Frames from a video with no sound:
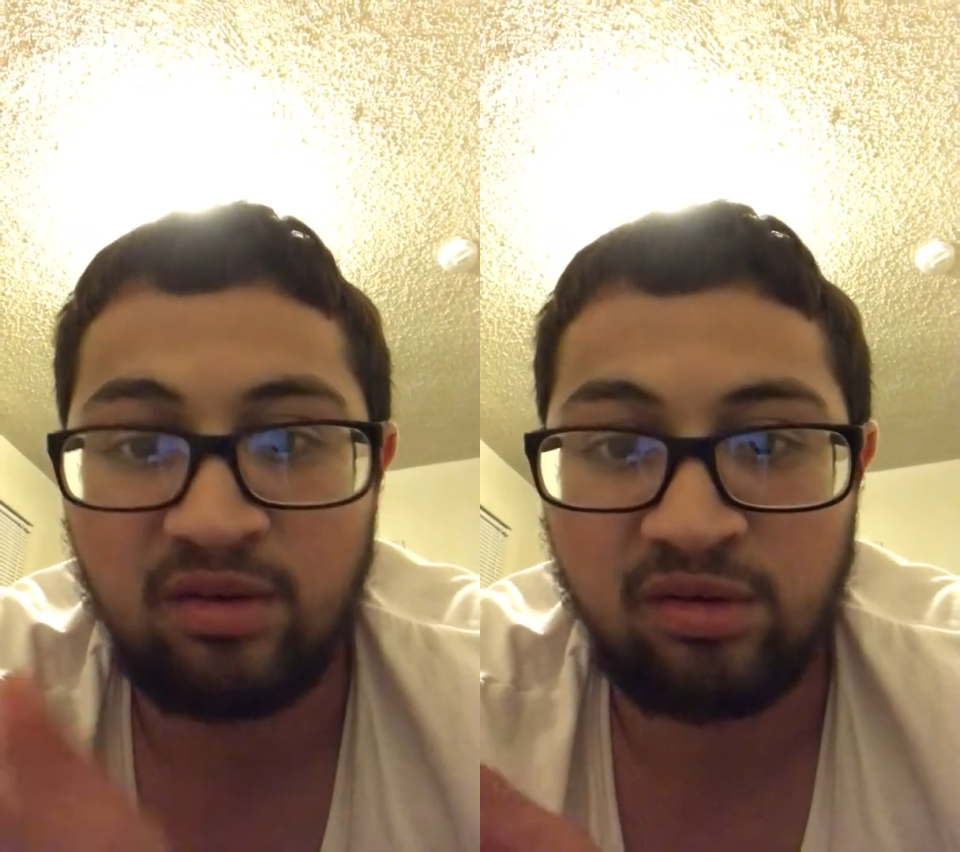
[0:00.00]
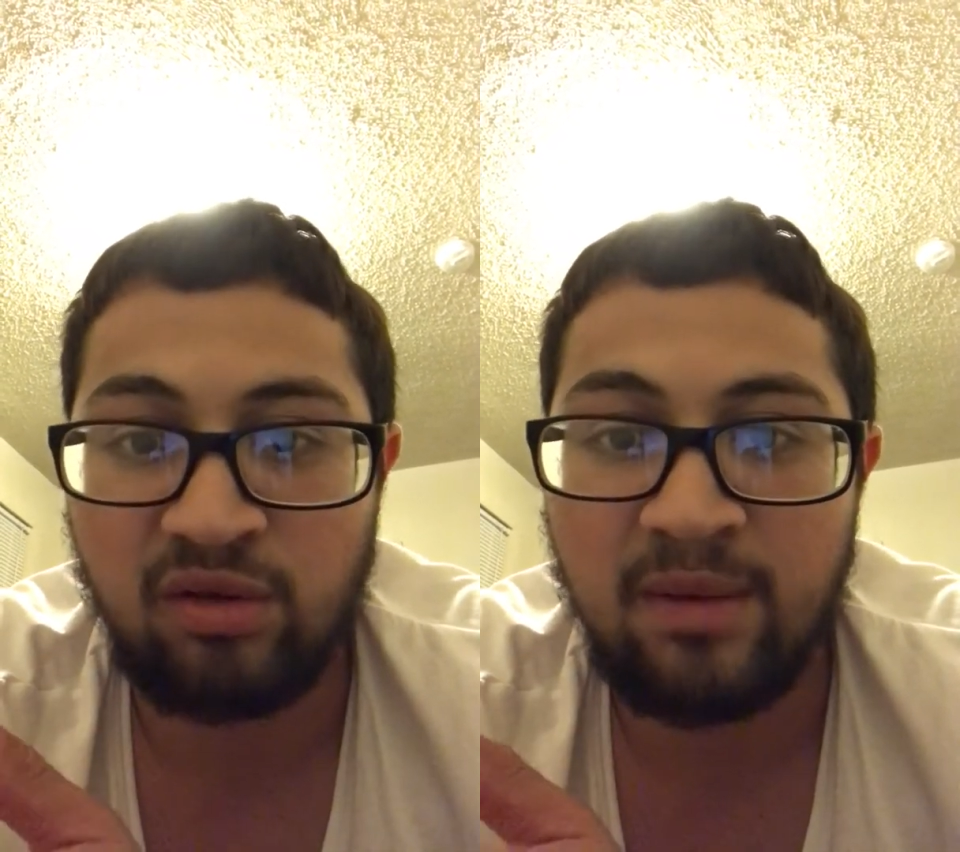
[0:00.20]

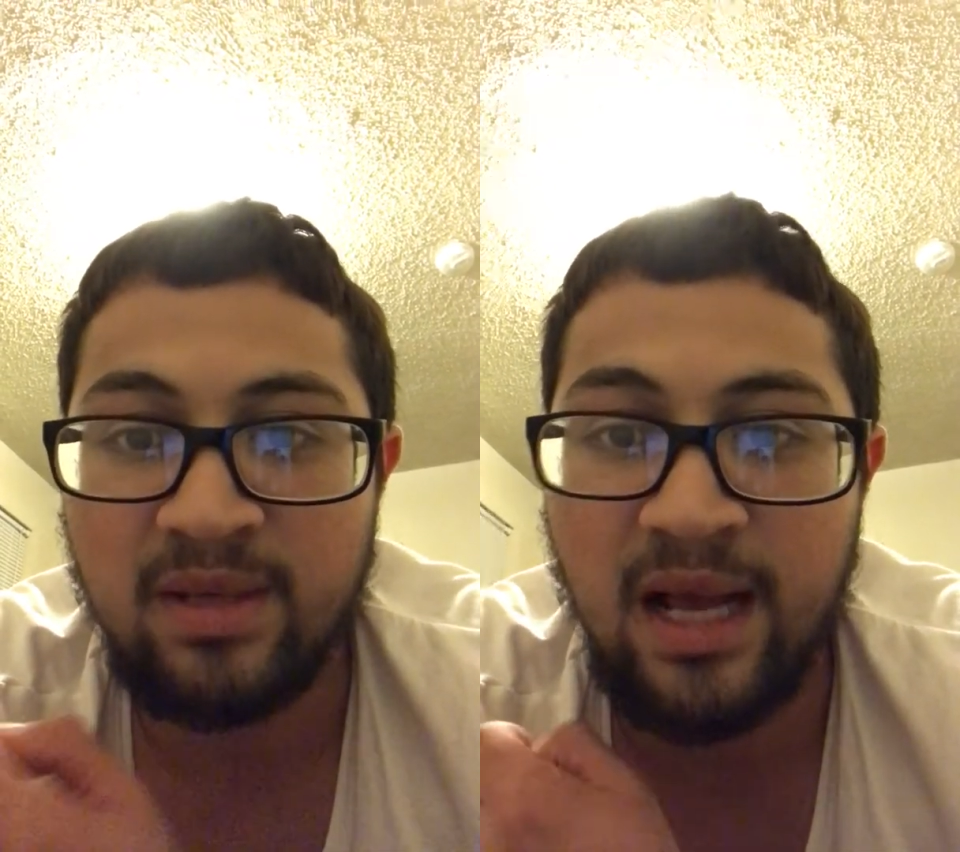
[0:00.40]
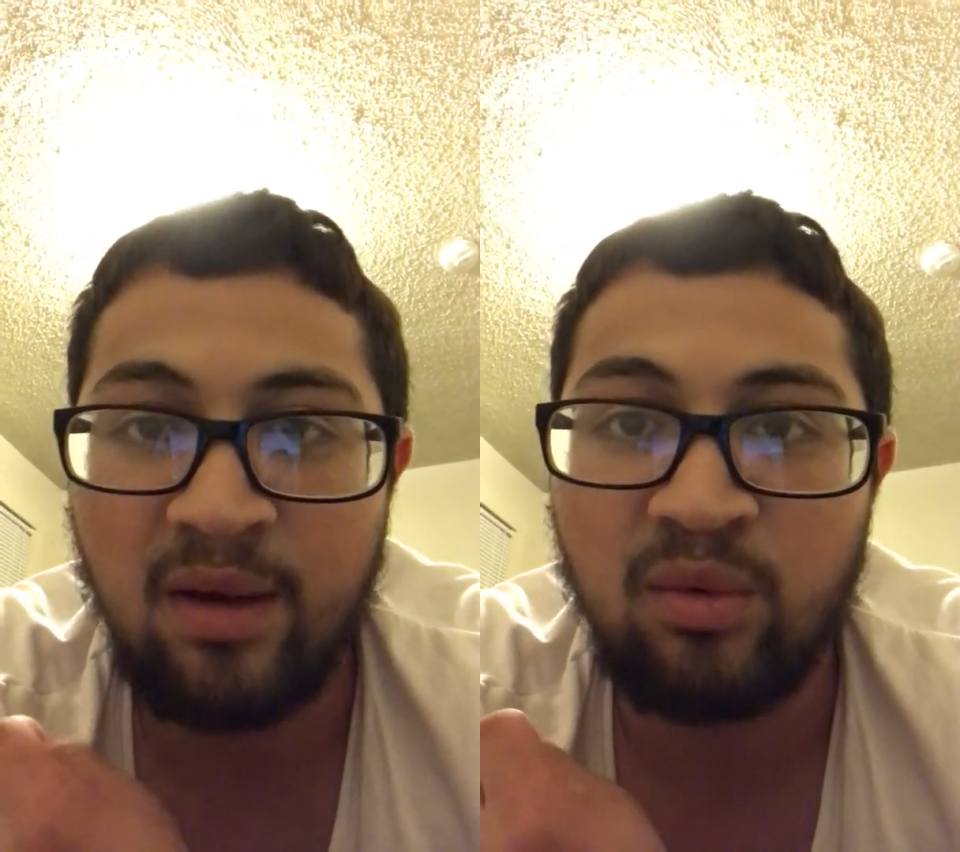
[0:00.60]
subscribe
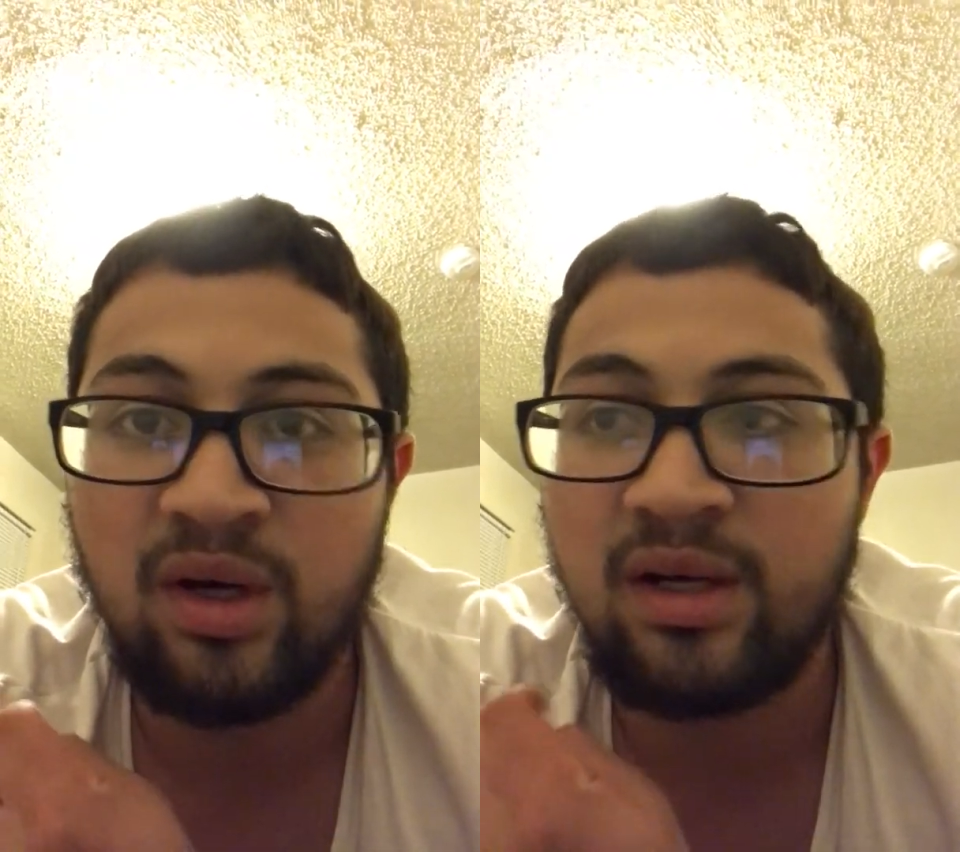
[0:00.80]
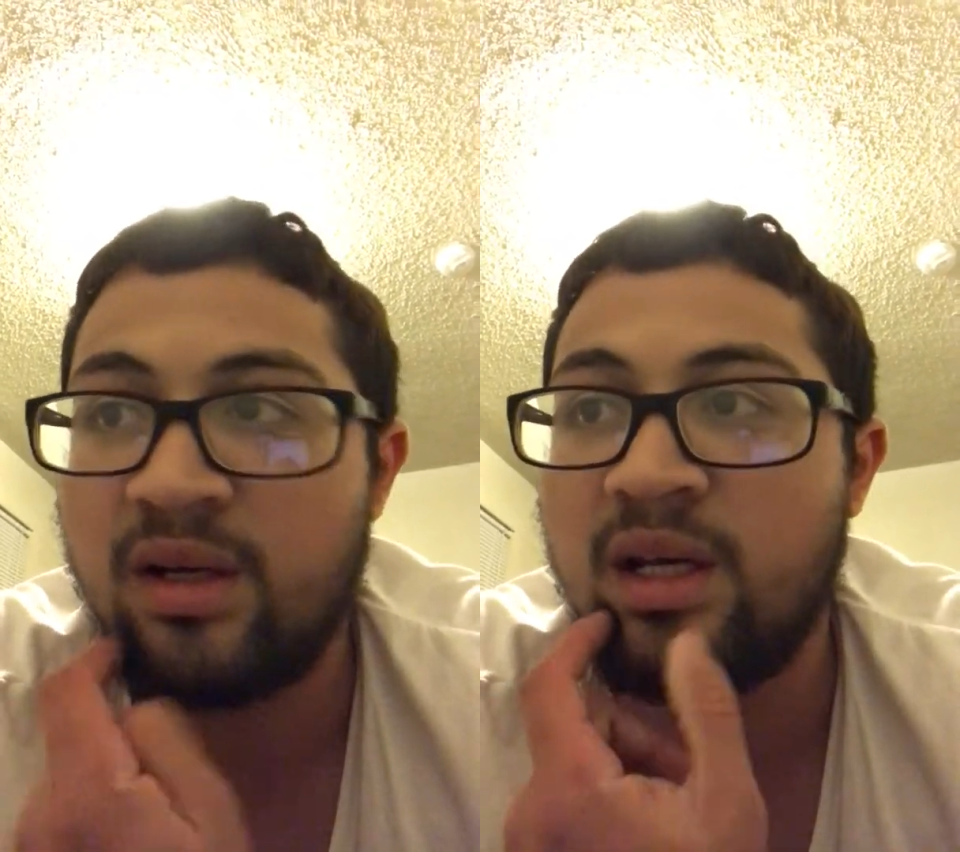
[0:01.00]
to that
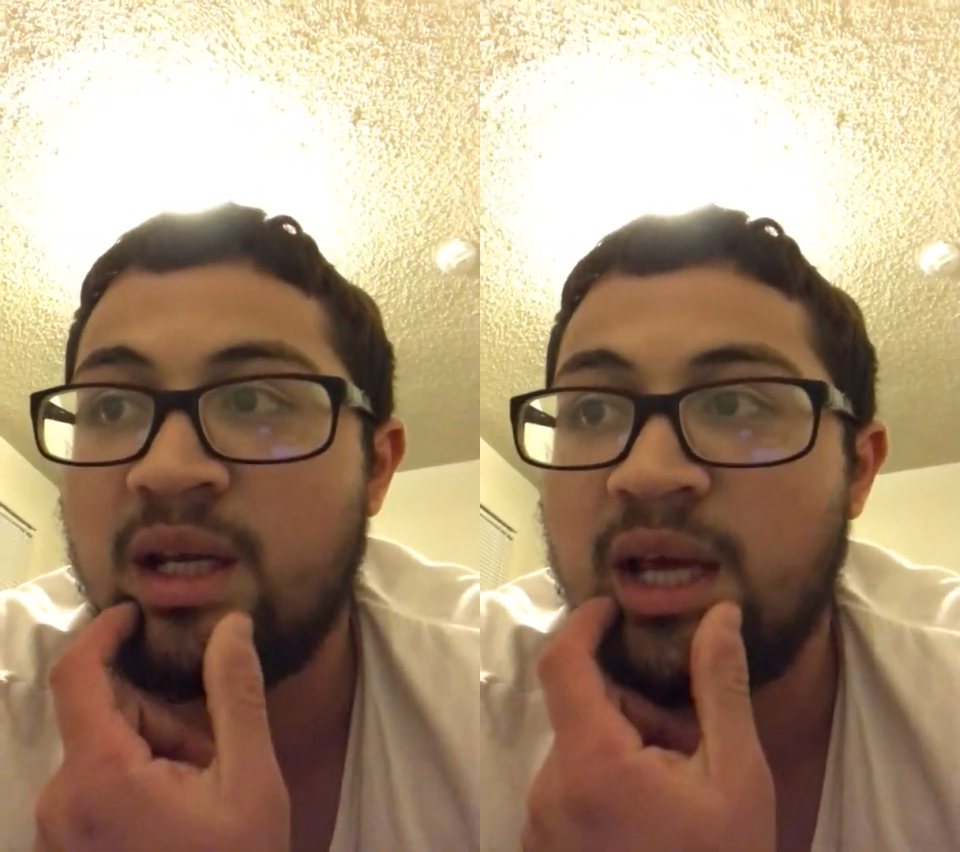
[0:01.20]
one.